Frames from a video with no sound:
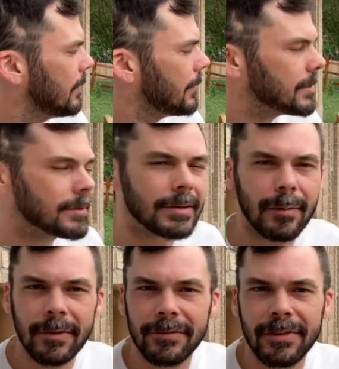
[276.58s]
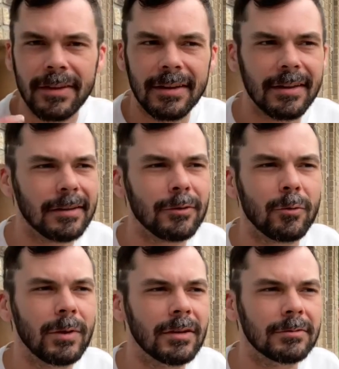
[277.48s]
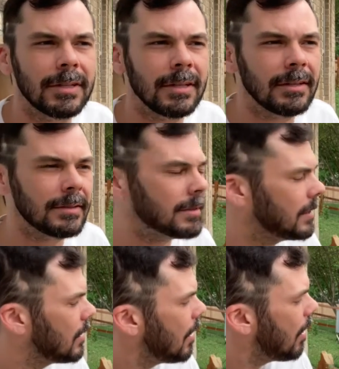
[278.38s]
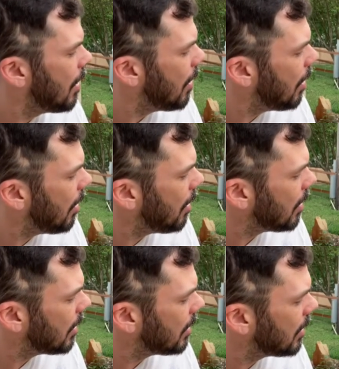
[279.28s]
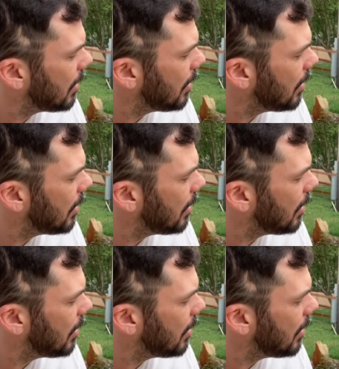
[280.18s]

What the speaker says: Some of the little Weedle-Dees are